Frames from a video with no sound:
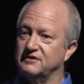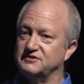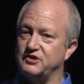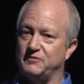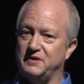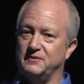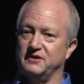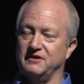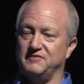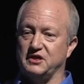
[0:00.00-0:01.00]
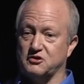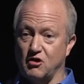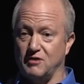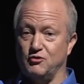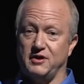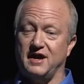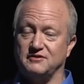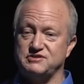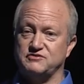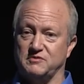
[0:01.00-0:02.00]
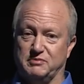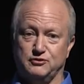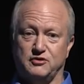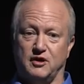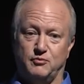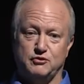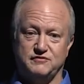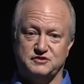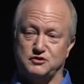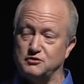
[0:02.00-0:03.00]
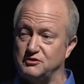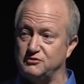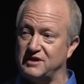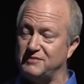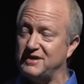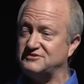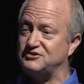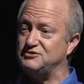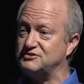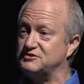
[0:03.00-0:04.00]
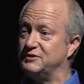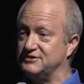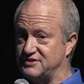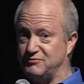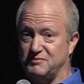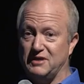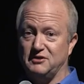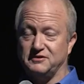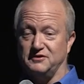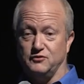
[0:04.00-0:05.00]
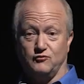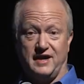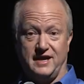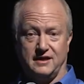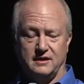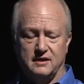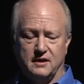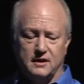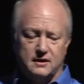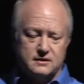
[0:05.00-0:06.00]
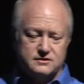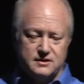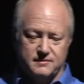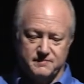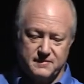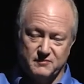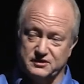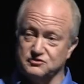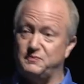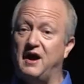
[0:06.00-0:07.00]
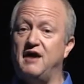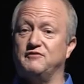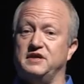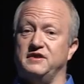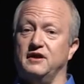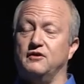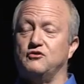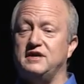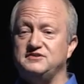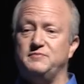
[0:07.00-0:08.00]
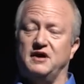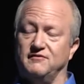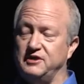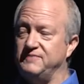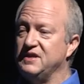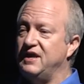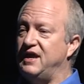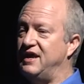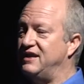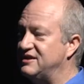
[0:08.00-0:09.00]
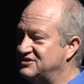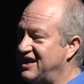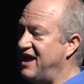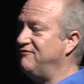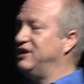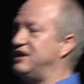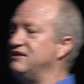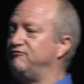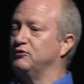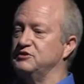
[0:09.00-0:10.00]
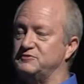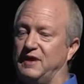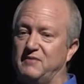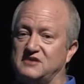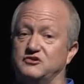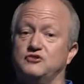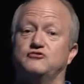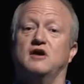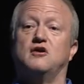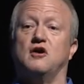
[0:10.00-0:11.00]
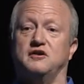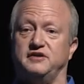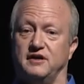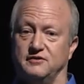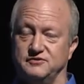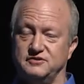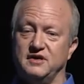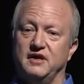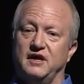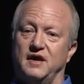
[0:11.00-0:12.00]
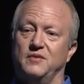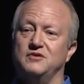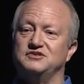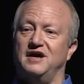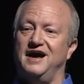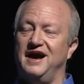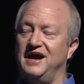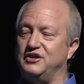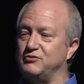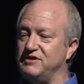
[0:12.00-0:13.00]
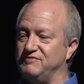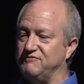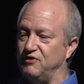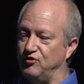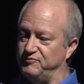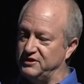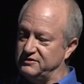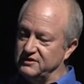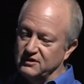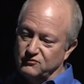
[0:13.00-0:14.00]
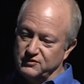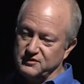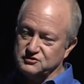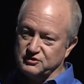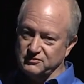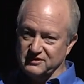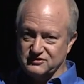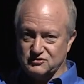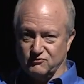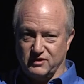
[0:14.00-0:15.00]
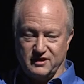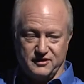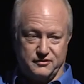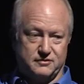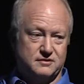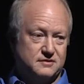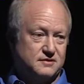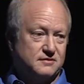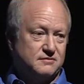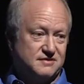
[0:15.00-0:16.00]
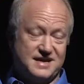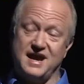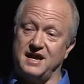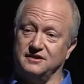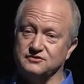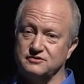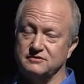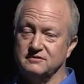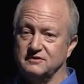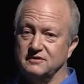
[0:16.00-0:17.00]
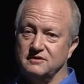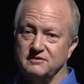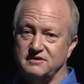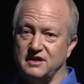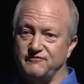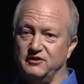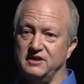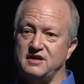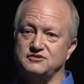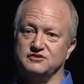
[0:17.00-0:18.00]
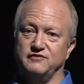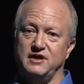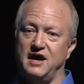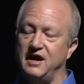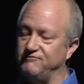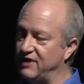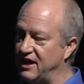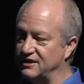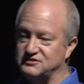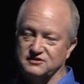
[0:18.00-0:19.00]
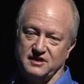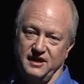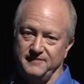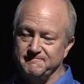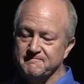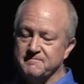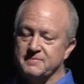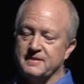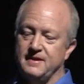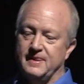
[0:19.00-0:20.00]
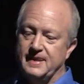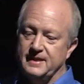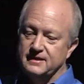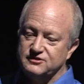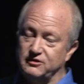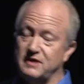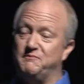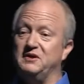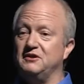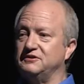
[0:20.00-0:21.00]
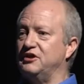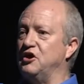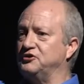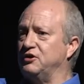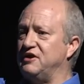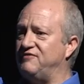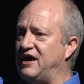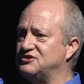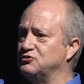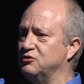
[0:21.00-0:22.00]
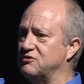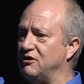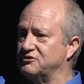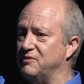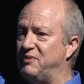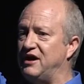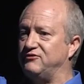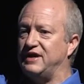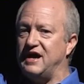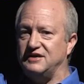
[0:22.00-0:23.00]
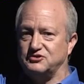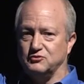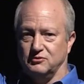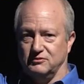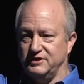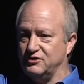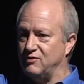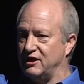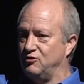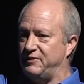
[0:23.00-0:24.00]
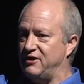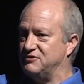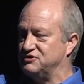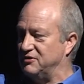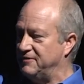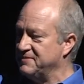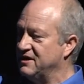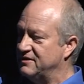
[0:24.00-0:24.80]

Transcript: Because there are people that are living in cardboard houses with blue tarp roofs, and you couldn't do that in Massachusetts because they would melt in the rain. But there's poverty there, crazy poverty, and it is heavily influenced by Mexican drug cartels. And there is a high degree of involvement with their students with gangs. Gang affiliation is very high, violence is high. So they built an alternative high school called Compadre High School in Guadalupe, Arizona.